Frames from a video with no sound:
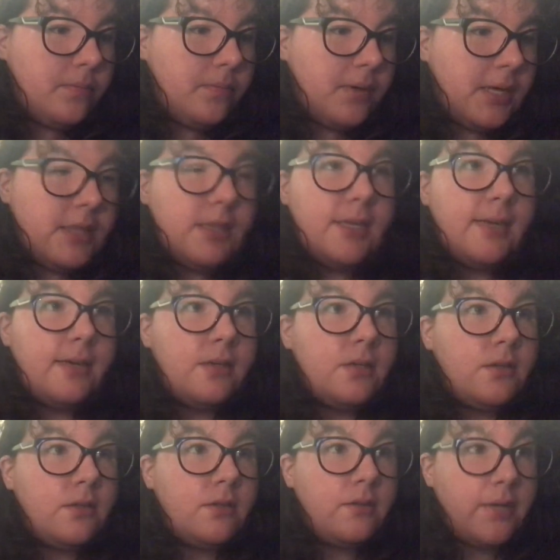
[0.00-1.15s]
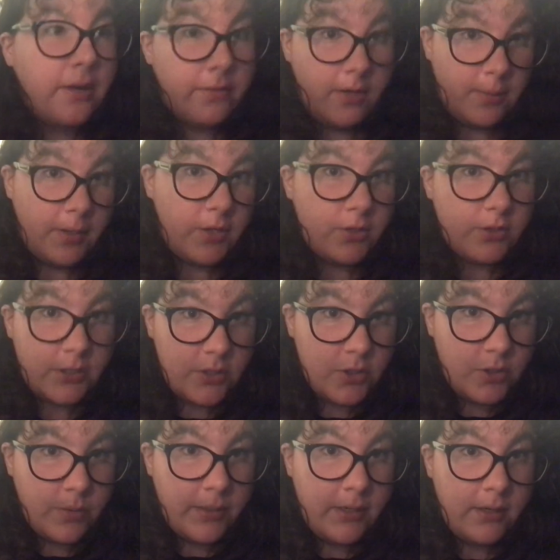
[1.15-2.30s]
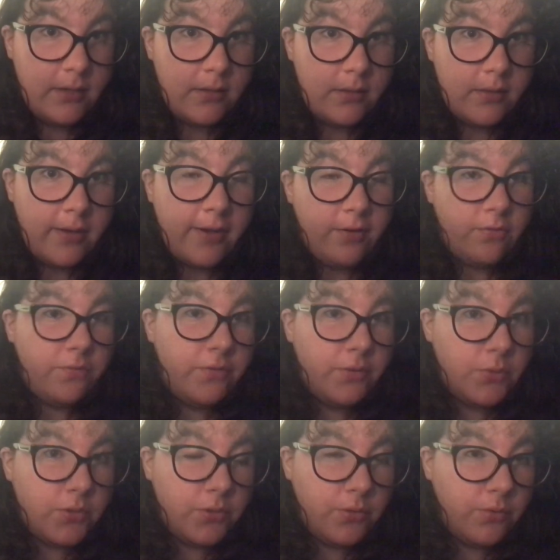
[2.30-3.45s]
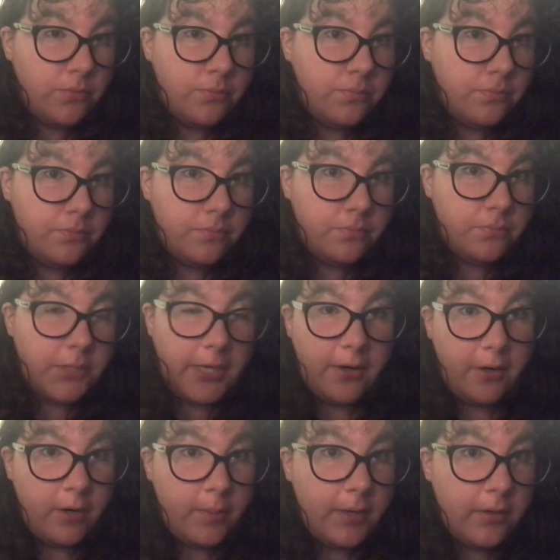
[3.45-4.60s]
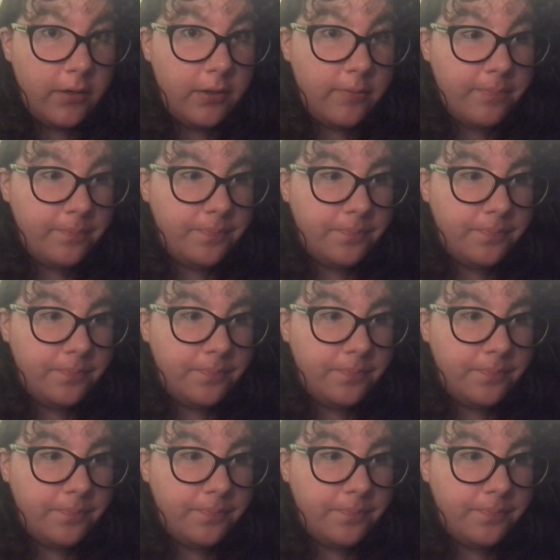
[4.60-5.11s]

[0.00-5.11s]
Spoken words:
I think now that I'm actually doing it, I don't feel so scary about it.